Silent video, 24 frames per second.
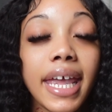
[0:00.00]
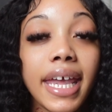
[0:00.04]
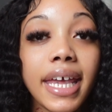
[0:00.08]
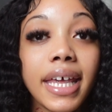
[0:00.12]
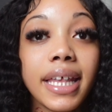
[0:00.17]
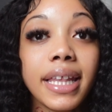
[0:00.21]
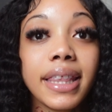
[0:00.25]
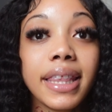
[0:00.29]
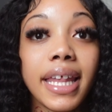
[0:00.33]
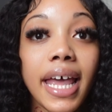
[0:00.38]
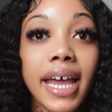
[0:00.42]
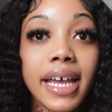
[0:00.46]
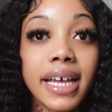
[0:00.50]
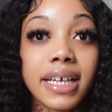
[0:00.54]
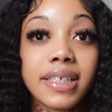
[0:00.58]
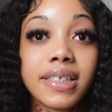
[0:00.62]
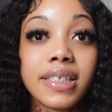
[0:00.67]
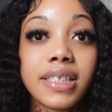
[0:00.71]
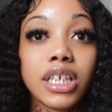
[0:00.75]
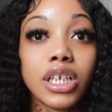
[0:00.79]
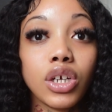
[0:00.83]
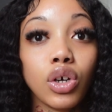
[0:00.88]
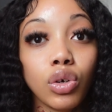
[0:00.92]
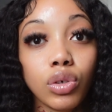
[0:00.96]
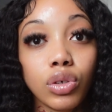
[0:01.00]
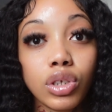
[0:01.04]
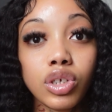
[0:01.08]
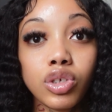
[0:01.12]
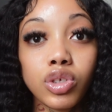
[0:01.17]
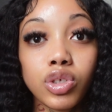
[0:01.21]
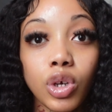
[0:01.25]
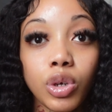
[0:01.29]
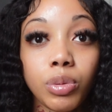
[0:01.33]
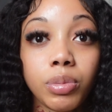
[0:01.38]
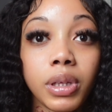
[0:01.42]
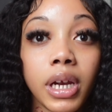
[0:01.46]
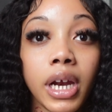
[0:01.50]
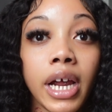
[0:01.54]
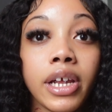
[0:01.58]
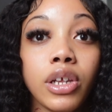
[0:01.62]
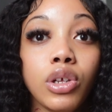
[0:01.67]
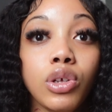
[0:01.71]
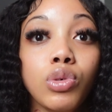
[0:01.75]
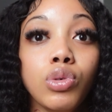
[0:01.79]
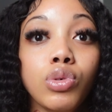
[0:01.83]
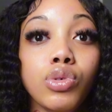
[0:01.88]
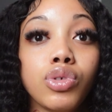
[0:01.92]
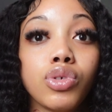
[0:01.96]
And that is the only soap that I
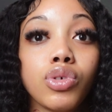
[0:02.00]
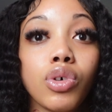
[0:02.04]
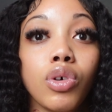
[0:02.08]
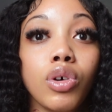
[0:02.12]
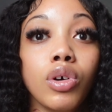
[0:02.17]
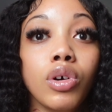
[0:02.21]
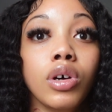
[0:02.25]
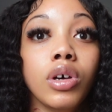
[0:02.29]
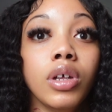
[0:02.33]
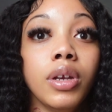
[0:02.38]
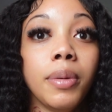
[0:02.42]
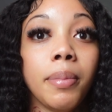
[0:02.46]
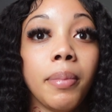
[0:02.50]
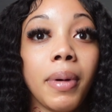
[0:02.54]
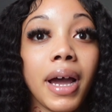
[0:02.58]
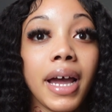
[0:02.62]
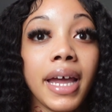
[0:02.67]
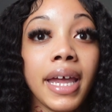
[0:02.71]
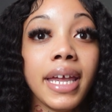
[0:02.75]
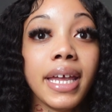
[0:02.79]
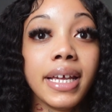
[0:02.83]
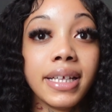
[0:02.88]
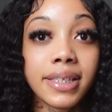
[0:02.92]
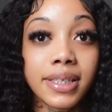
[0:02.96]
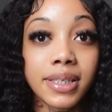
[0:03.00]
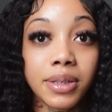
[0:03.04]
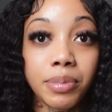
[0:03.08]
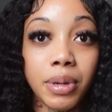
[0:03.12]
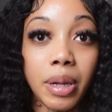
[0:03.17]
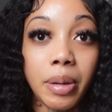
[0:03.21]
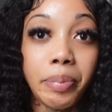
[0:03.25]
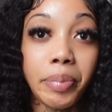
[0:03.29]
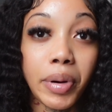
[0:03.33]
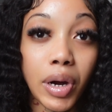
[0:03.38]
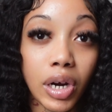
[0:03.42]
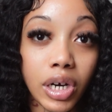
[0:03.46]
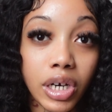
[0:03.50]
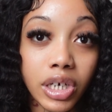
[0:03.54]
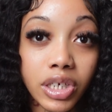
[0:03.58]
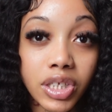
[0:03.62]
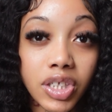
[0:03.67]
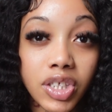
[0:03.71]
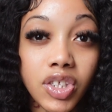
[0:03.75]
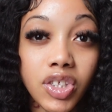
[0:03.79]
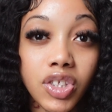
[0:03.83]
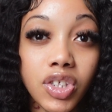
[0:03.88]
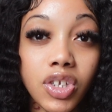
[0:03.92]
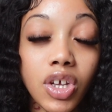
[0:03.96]
use on my intimate
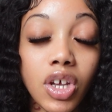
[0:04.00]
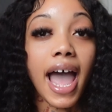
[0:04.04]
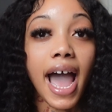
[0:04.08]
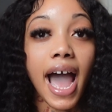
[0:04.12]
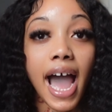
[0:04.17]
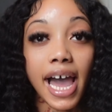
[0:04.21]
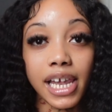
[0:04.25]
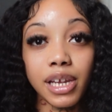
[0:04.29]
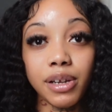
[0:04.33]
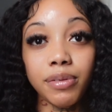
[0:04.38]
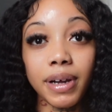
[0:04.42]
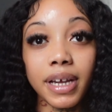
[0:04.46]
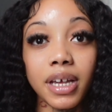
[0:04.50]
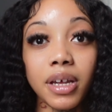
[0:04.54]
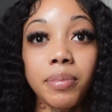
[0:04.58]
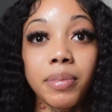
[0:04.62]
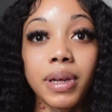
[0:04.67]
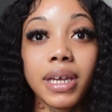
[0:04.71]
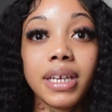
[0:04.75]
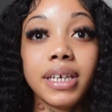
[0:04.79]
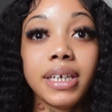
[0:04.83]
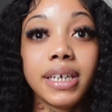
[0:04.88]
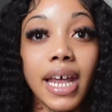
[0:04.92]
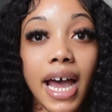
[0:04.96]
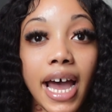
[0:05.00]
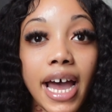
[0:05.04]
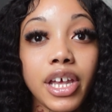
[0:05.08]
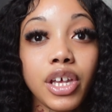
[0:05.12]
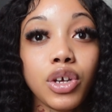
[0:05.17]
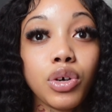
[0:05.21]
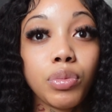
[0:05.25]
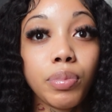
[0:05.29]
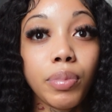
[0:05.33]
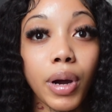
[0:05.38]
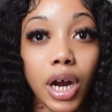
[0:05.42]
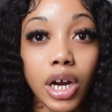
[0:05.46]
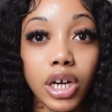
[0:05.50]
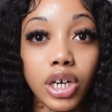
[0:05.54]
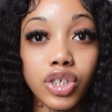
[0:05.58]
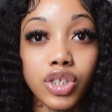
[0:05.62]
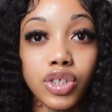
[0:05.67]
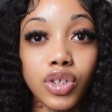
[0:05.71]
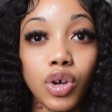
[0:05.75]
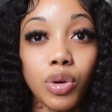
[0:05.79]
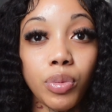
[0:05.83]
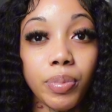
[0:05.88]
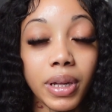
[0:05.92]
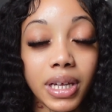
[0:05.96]
parts. I highly recommend Dial bar
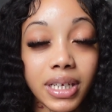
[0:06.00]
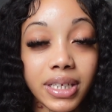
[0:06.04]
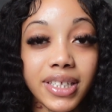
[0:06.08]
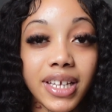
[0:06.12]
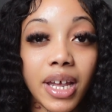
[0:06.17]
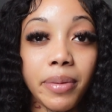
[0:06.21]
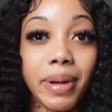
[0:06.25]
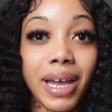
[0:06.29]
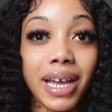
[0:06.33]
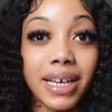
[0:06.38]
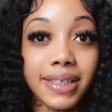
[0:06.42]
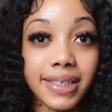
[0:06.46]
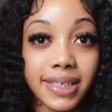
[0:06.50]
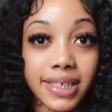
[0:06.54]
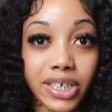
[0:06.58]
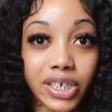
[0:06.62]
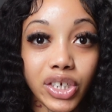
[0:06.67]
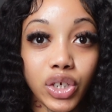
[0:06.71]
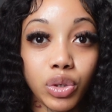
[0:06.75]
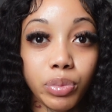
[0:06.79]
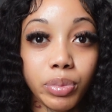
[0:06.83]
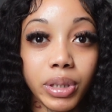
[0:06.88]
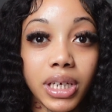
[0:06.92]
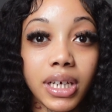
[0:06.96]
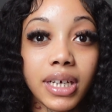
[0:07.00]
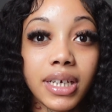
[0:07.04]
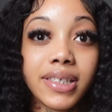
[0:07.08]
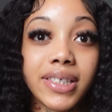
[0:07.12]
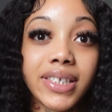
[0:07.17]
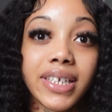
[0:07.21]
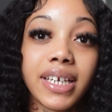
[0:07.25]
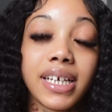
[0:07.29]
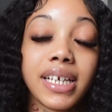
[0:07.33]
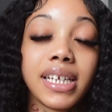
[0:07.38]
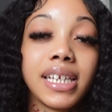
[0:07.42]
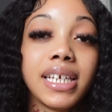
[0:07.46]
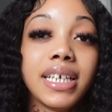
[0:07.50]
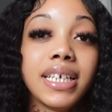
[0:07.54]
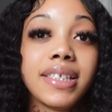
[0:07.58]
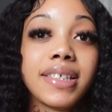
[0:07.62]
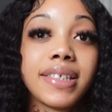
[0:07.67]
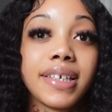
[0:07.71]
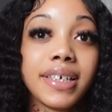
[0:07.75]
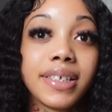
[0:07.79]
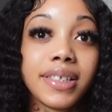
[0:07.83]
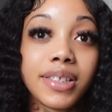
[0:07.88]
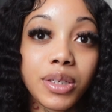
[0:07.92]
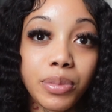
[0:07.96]
soap antibacterial because it cleans
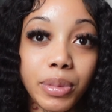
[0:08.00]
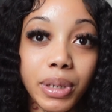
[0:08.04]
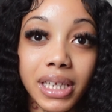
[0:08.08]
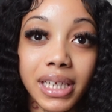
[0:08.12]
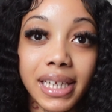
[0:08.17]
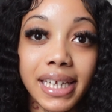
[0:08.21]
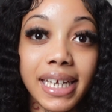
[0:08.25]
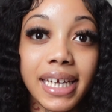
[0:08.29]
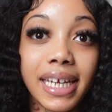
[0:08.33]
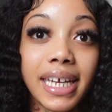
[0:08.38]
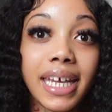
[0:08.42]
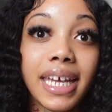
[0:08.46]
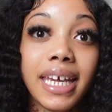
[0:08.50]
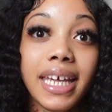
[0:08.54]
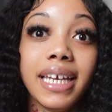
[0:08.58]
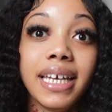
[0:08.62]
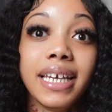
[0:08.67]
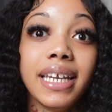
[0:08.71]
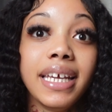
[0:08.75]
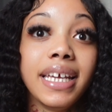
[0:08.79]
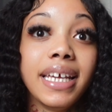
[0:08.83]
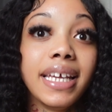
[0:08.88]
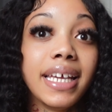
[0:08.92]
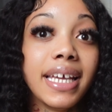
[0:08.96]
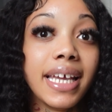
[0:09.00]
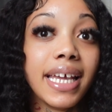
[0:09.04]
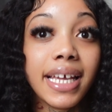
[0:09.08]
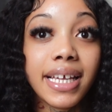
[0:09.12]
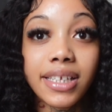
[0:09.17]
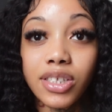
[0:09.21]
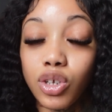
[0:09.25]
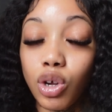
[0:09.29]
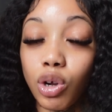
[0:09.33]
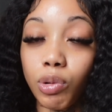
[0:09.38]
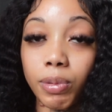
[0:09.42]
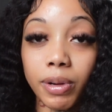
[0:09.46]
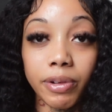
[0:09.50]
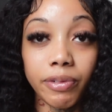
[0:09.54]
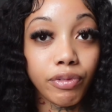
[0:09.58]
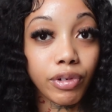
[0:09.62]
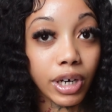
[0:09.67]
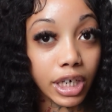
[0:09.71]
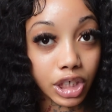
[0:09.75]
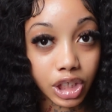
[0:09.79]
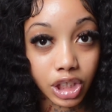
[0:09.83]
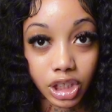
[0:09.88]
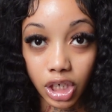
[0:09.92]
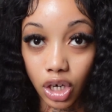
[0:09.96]
intimately and it's gonna
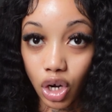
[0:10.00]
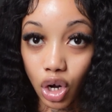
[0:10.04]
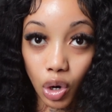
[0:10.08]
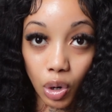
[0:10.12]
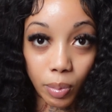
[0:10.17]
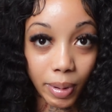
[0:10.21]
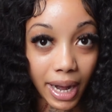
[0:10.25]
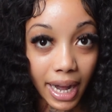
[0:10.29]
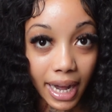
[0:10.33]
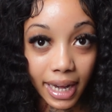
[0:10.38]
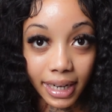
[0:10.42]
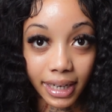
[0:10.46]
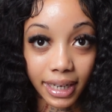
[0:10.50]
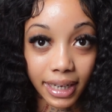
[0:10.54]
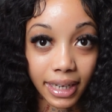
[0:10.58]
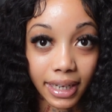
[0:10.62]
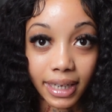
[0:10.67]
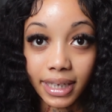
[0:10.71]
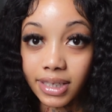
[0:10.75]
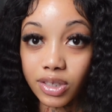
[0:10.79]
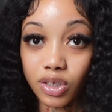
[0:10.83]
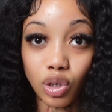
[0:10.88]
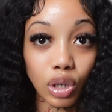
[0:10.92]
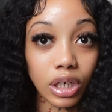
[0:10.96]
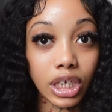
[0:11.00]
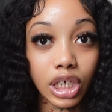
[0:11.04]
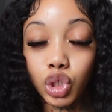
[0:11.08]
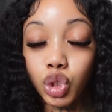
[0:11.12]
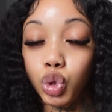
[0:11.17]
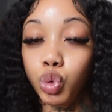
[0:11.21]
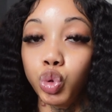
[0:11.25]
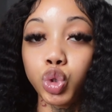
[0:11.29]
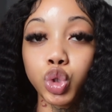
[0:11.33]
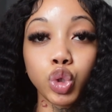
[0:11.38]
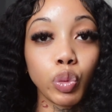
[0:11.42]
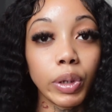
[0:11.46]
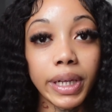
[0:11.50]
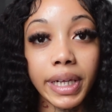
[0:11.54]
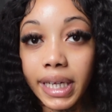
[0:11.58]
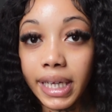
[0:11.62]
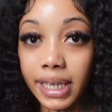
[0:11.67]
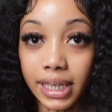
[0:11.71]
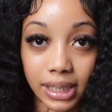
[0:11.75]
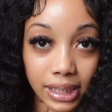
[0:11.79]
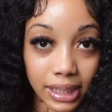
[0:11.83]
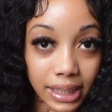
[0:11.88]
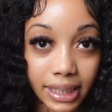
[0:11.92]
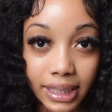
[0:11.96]
refresh your whole body. It's gonna get you squeaky
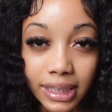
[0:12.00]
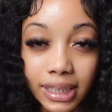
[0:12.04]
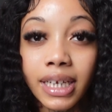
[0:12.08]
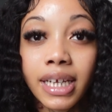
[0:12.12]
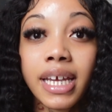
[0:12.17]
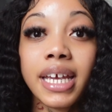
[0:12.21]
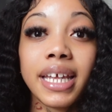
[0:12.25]
clean.